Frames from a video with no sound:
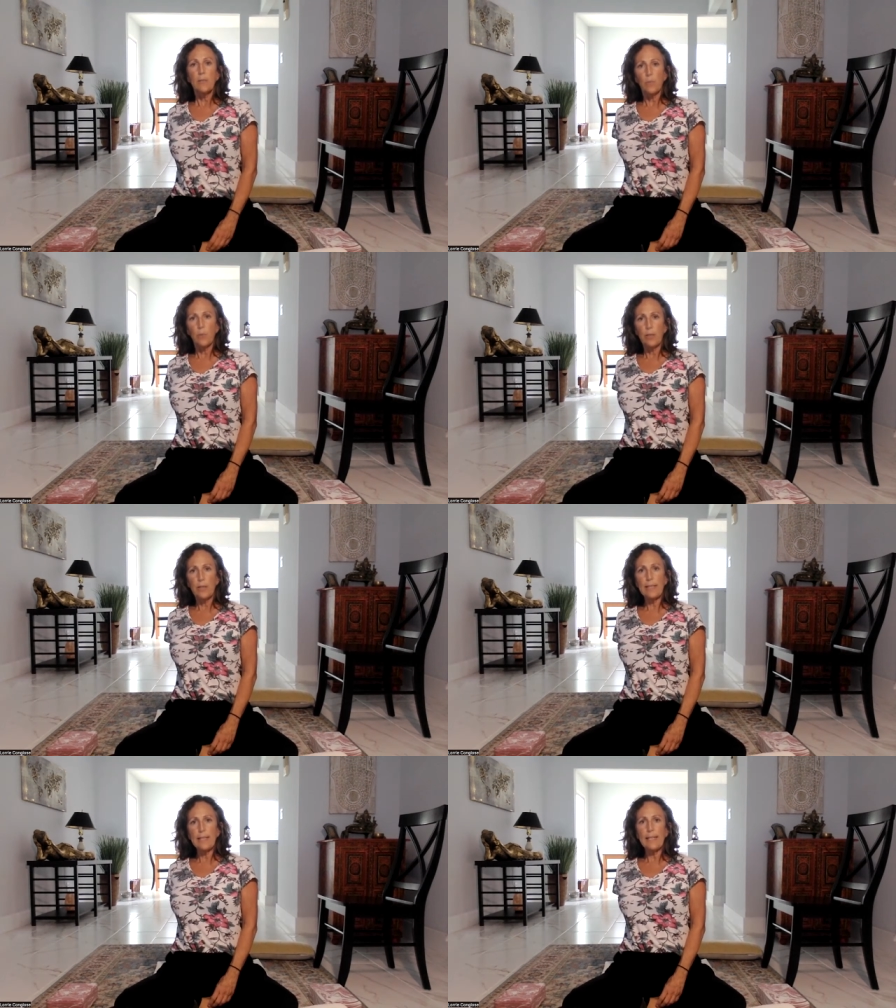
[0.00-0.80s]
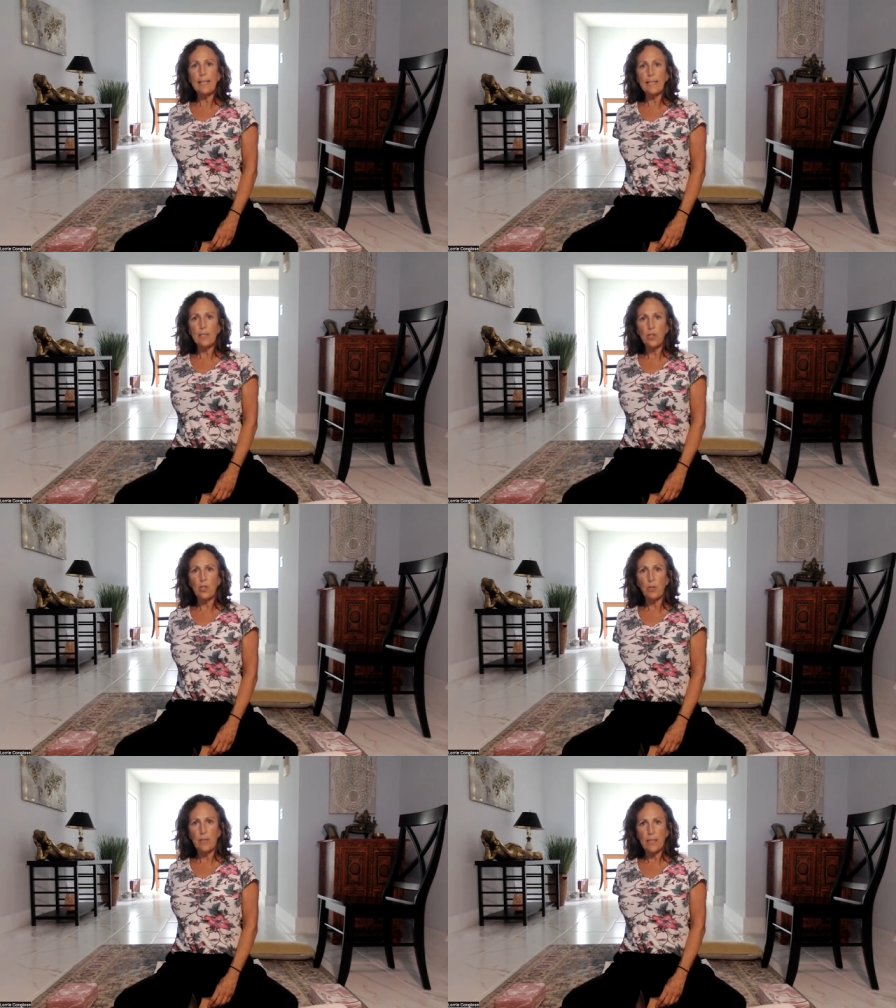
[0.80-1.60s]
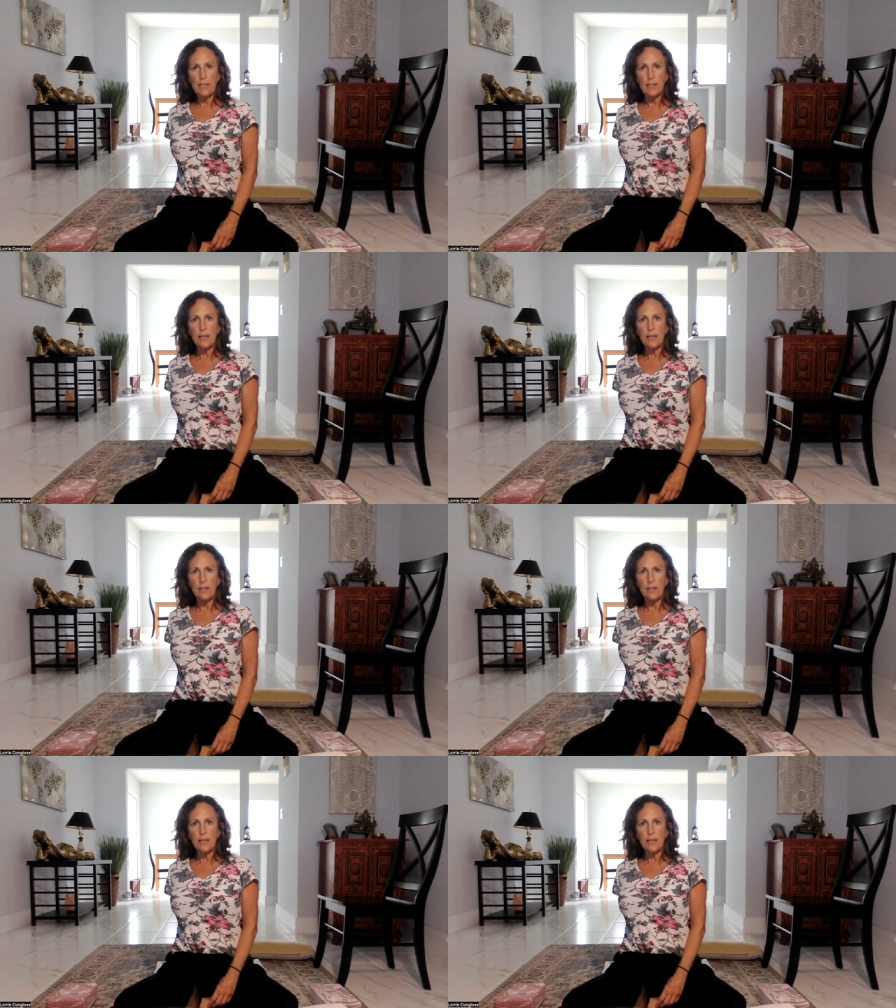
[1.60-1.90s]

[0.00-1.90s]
Really lean into it.